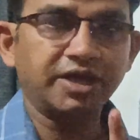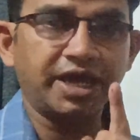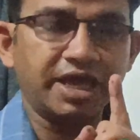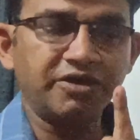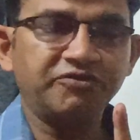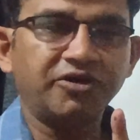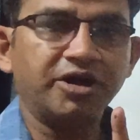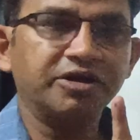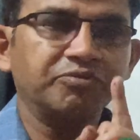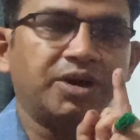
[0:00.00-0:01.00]

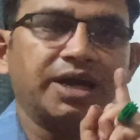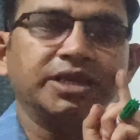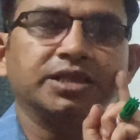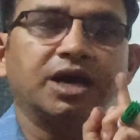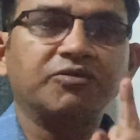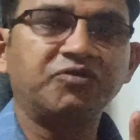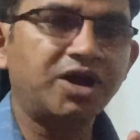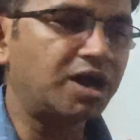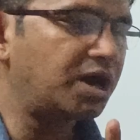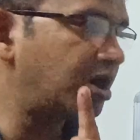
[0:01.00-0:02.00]
effort by the
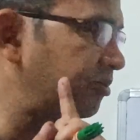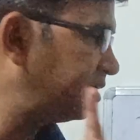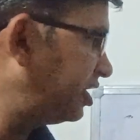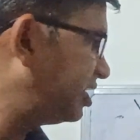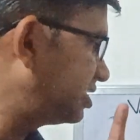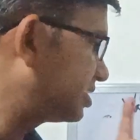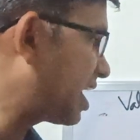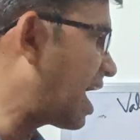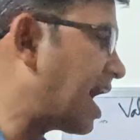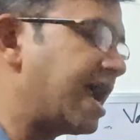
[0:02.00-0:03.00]
firm is
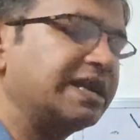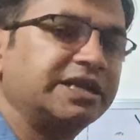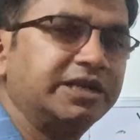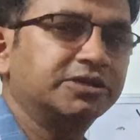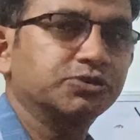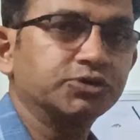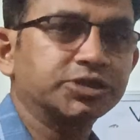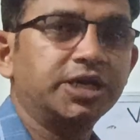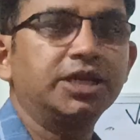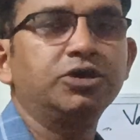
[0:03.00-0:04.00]
at its
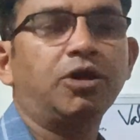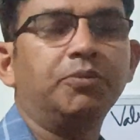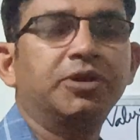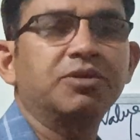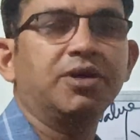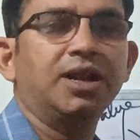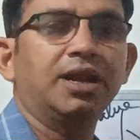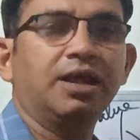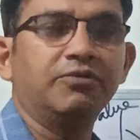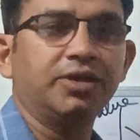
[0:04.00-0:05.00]
socially optimal
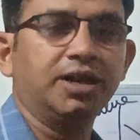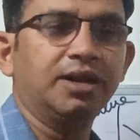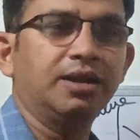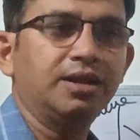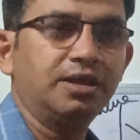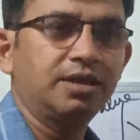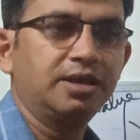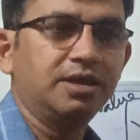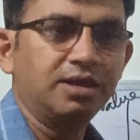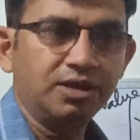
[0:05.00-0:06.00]
level,
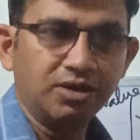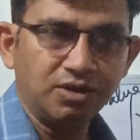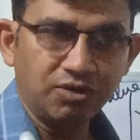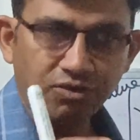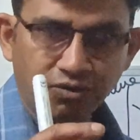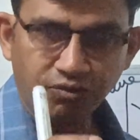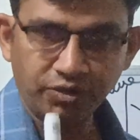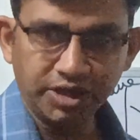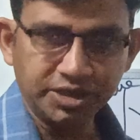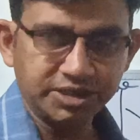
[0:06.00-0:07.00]

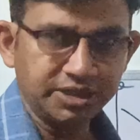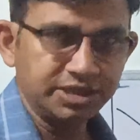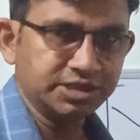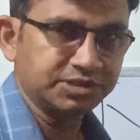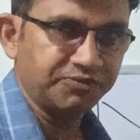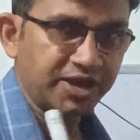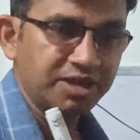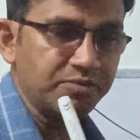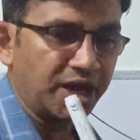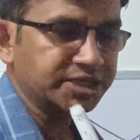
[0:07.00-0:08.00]
which is
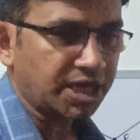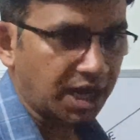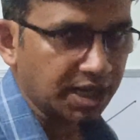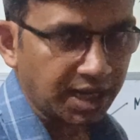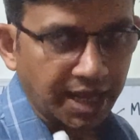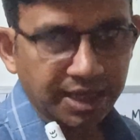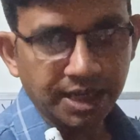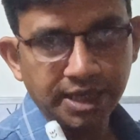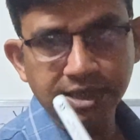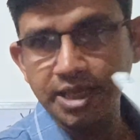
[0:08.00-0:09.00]
very much
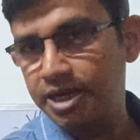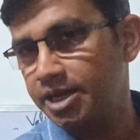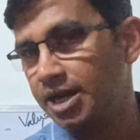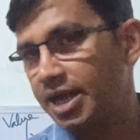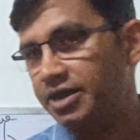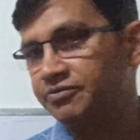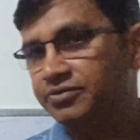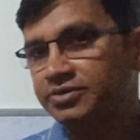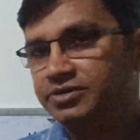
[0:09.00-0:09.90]
unlikely in the real life